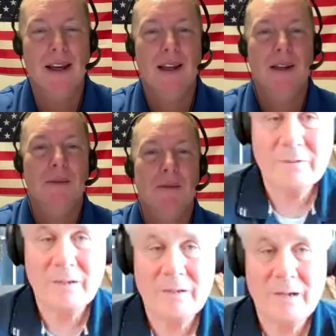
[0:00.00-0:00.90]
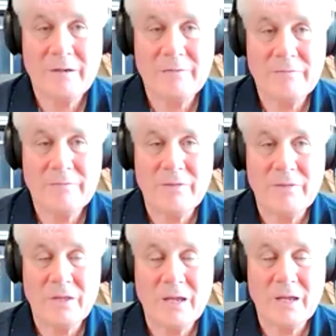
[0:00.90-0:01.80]
iconic. Exactly. It's in the
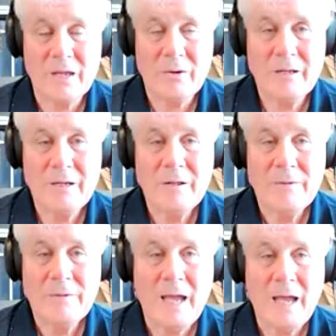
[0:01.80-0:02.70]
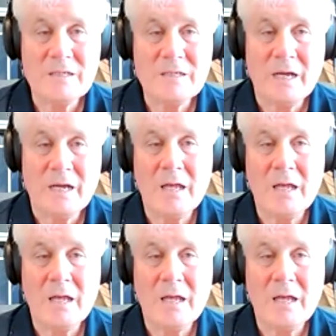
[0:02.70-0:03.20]
second Iron Man movie. It's been